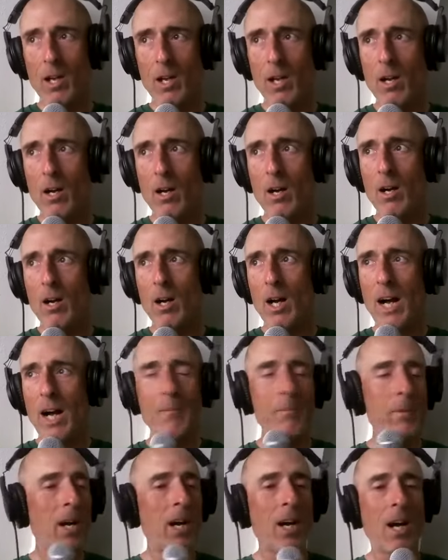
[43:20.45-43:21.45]
Uh,
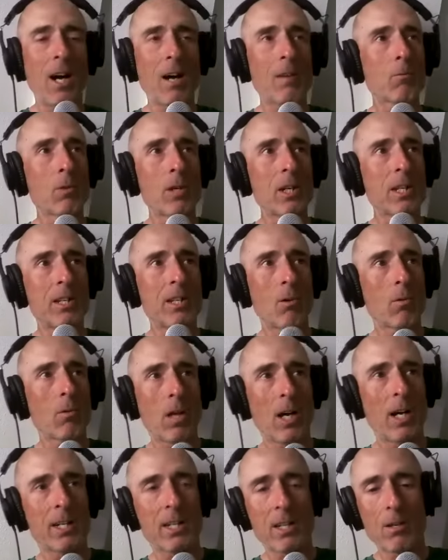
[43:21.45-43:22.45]
I'm not. I really don't
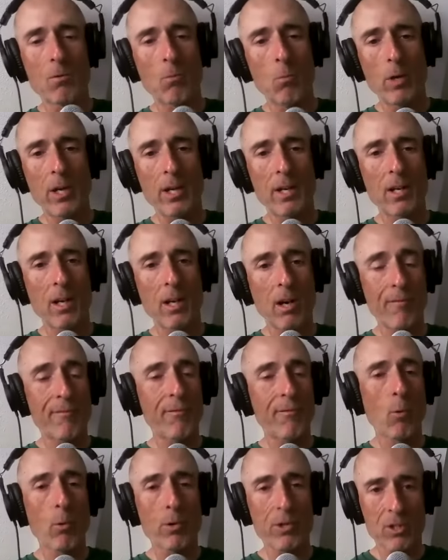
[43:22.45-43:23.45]
like it when a
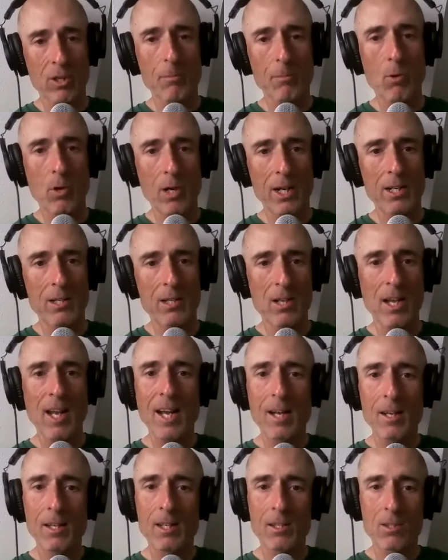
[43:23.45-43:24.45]
forced upgrade is
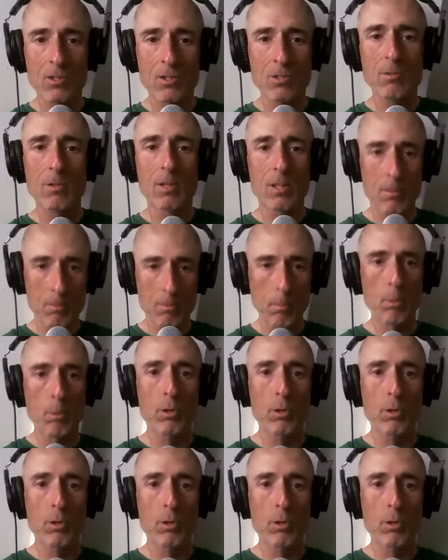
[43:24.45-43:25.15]
ha- is is